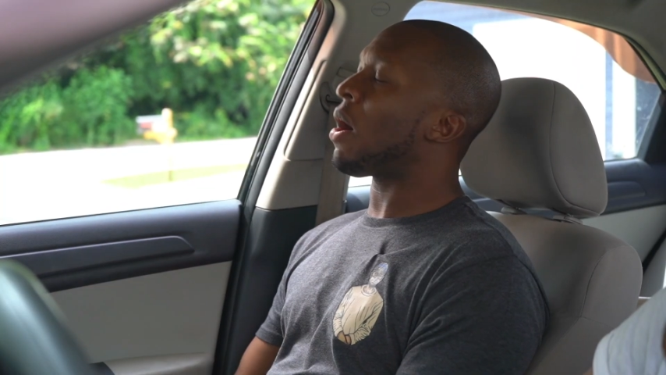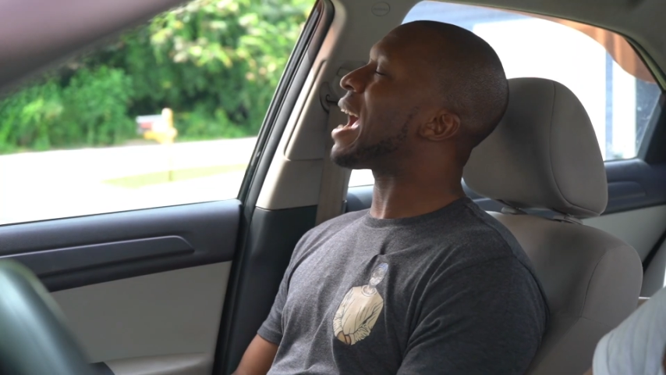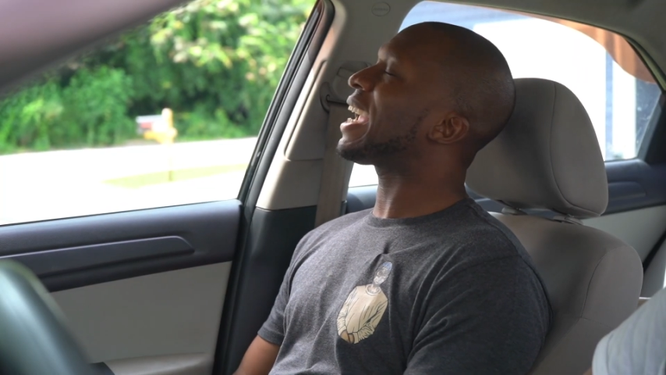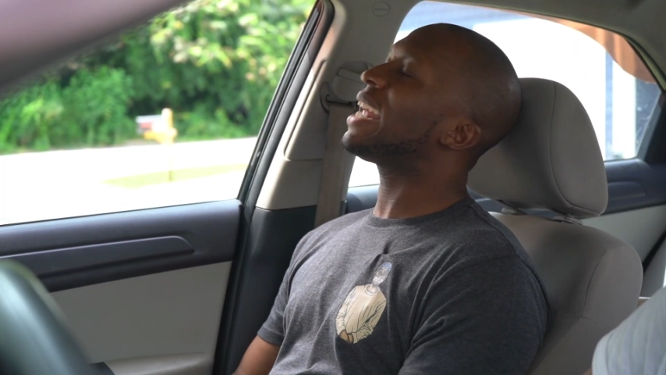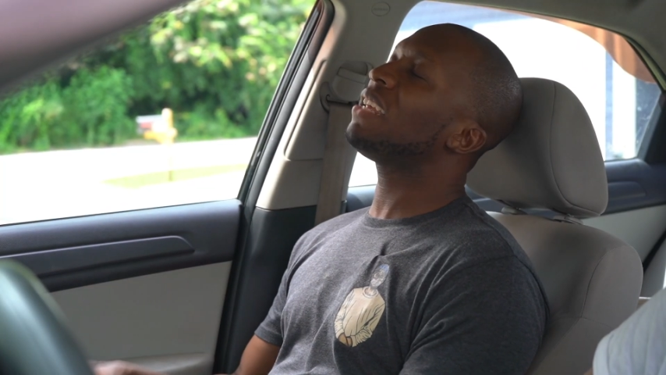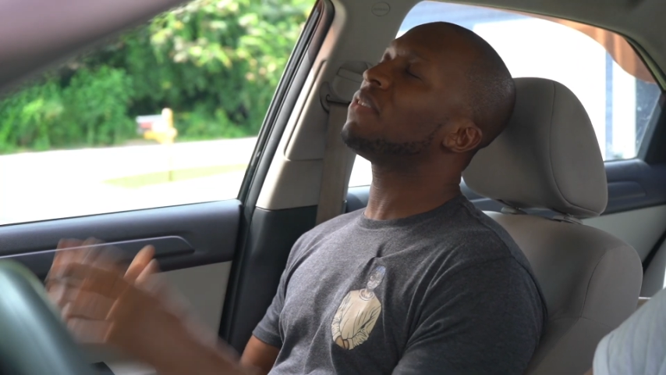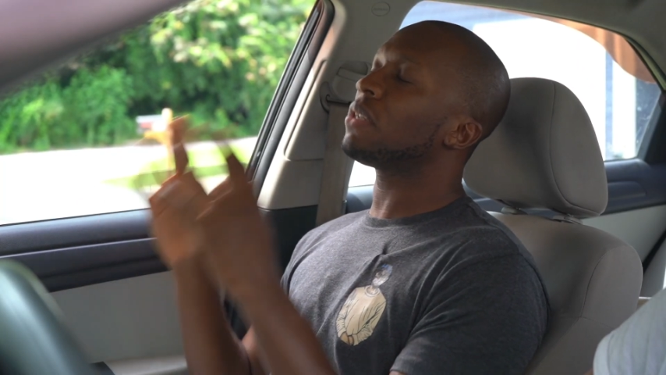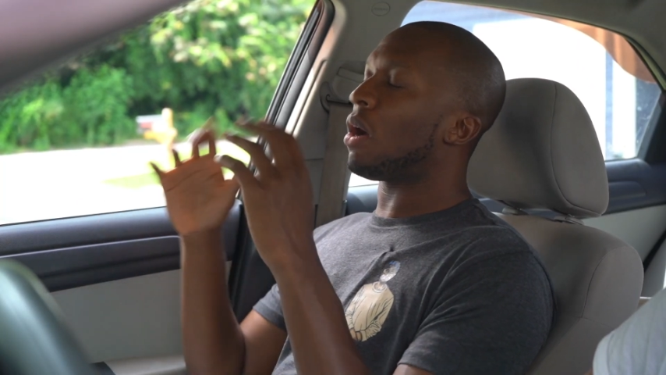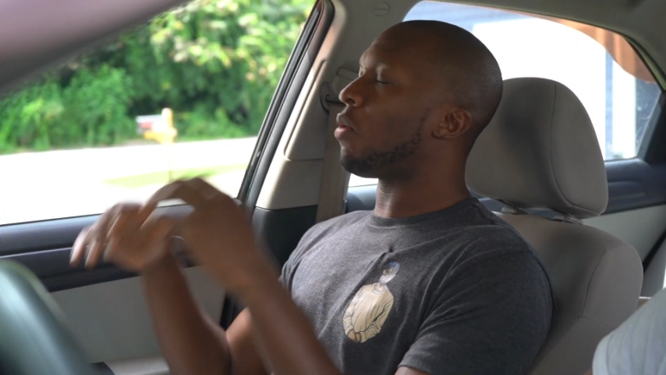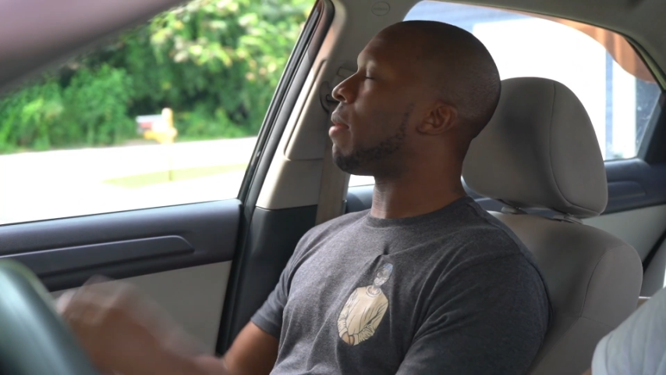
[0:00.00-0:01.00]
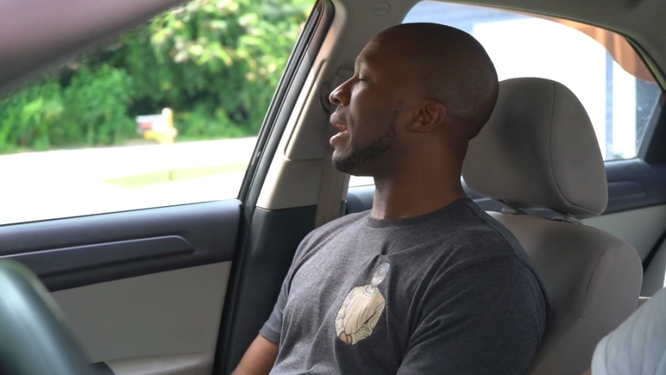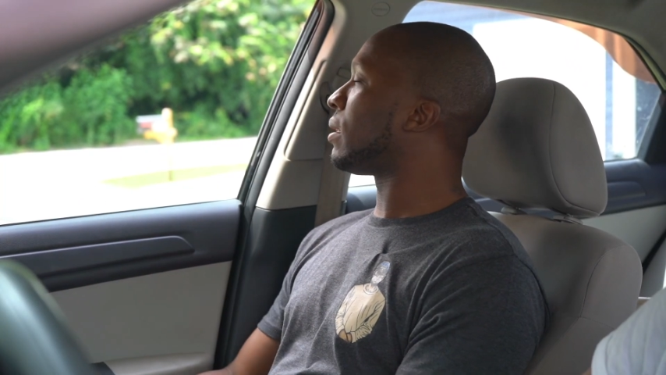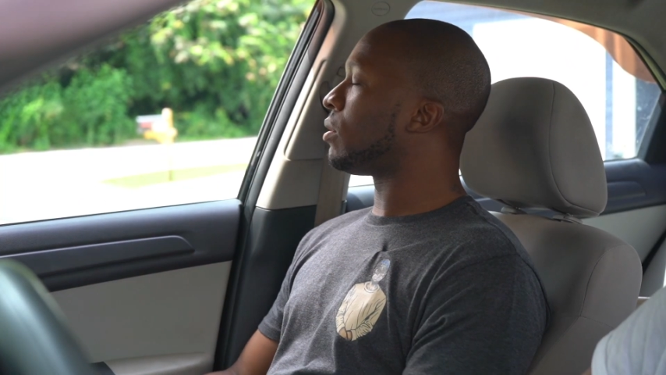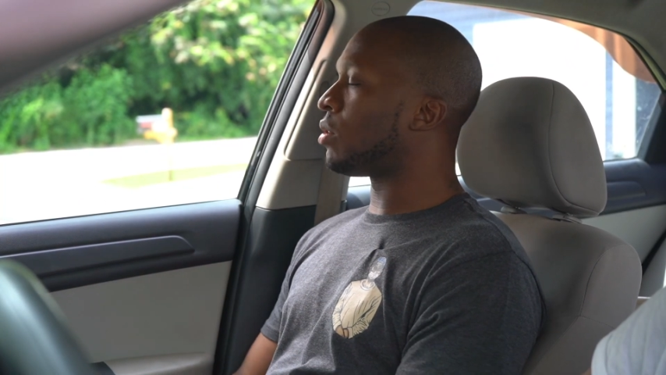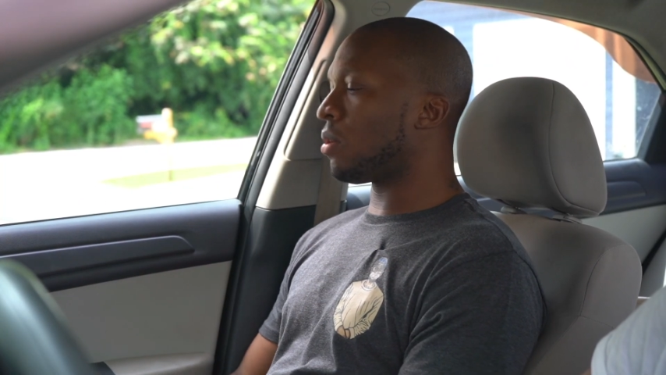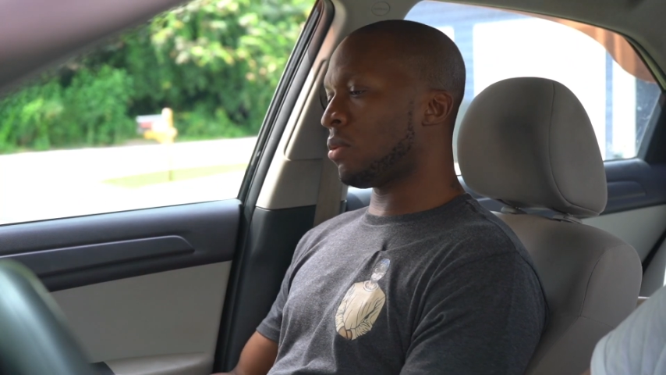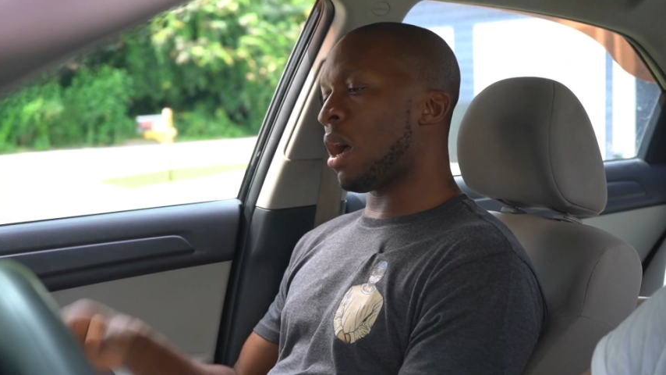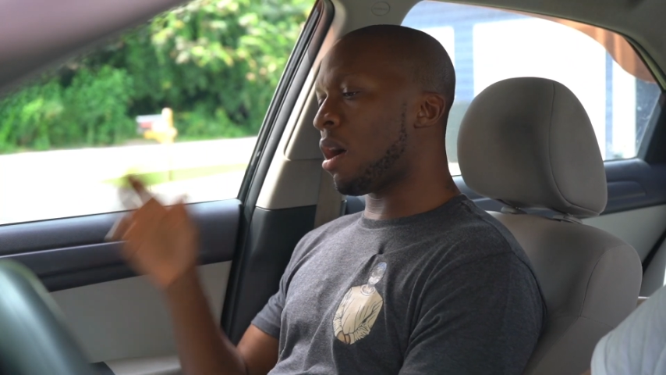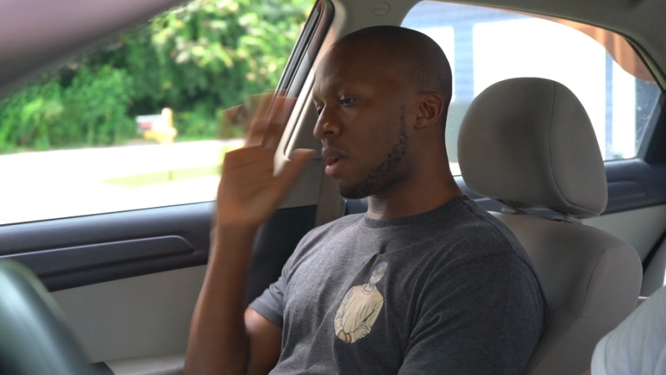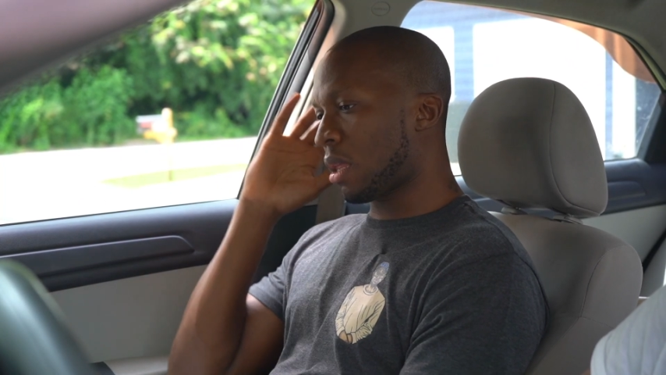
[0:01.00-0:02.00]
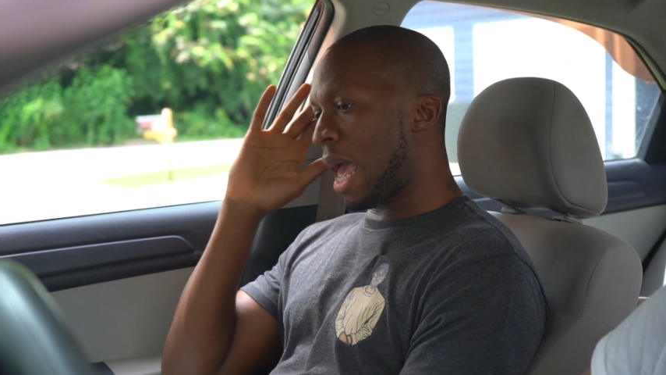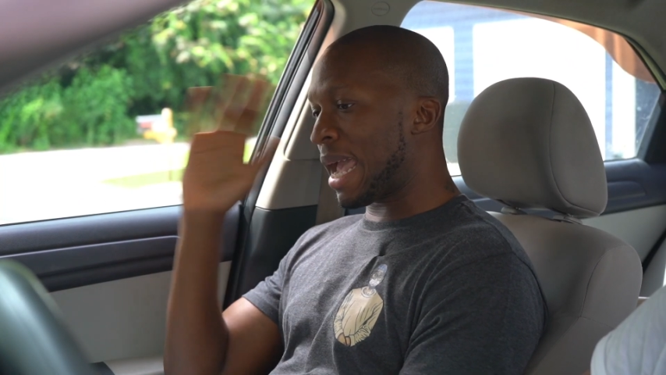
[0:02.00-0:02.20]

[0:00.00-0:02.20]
bro. I can't even, oh my dog,